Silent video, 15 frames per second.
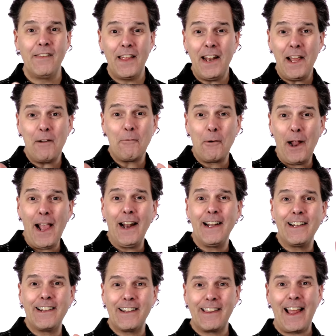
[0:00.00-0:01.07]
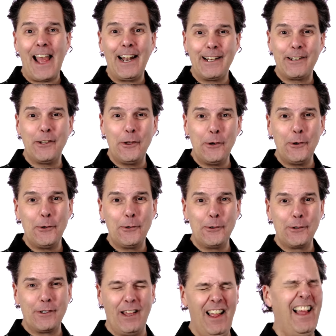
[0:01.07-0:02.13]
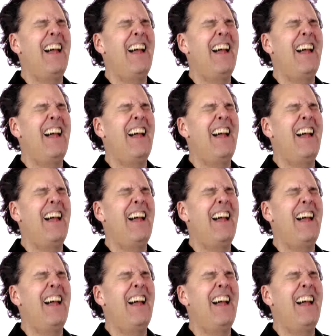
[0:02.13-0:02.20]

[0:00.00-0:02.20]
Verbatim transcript: and then I ran into that dude.